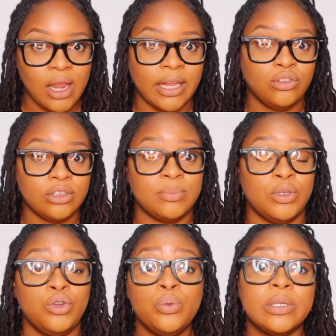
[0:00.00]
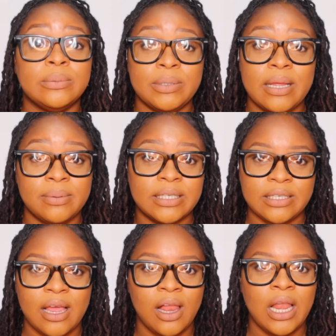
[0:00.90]
like trust me you will be able to
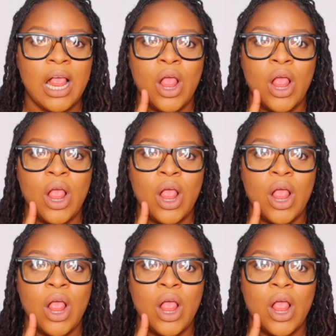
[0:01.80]
tell